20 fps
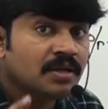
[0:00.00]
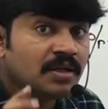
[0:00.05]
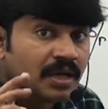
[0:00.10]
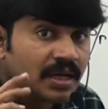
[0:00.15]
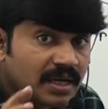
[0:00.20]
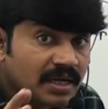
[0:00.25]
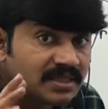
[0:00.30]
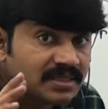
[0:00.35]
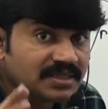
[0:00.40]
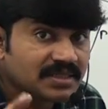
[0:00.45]

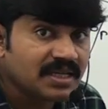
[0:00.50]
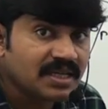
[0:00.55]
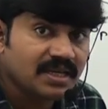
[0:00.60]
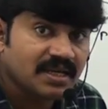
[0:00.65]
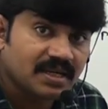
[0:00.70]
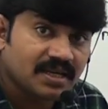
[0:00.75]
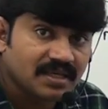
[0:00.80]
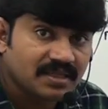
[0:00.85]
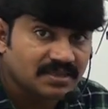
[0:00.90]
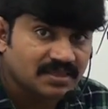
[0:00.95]

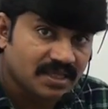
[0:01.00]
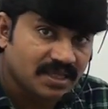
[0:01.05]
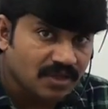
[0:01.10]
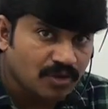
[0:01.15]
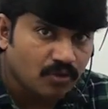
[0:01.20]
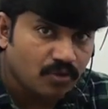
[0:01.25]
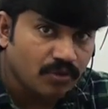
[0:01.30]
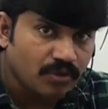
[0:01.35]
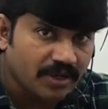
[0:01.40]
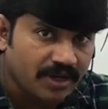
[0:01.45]
Risky
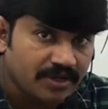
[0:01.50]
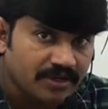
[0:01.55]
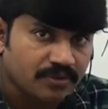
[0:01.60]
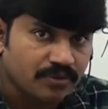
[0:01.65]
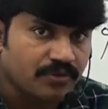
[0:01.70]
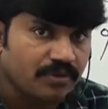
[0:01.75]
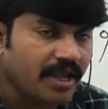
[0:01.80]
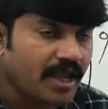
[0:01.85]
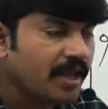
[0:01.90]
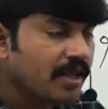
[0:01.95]
code, right?
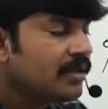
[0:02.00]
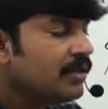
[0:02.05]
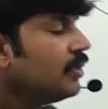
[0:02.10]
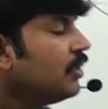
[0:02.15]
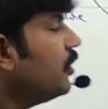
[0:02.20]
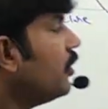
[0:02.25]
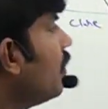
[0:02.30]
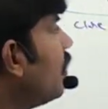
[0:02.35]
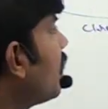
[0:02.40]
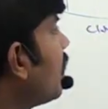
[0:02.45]
Okay,
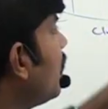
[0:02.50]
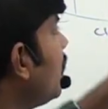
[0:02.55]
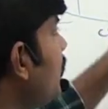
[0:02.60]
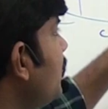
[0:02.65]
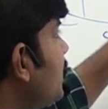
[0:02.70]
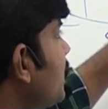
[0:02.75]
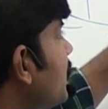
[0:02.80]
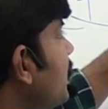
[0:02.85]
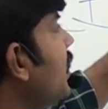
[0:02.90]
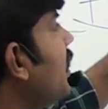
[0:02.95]

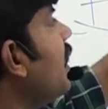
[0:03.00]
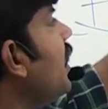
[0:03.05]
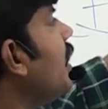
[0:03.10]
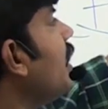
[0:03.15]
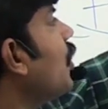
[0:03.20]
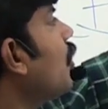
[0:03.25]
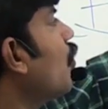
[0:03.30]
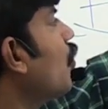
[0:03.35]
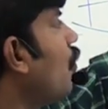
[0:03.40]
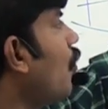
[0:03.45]

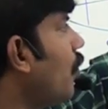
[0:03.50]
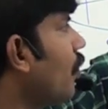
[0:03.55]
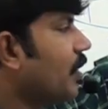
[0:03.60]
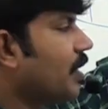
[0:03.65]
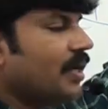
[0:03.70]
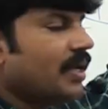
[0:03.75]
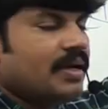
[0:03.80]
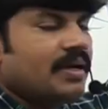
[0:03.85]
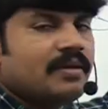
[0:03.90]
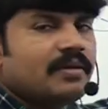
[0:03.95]
risky code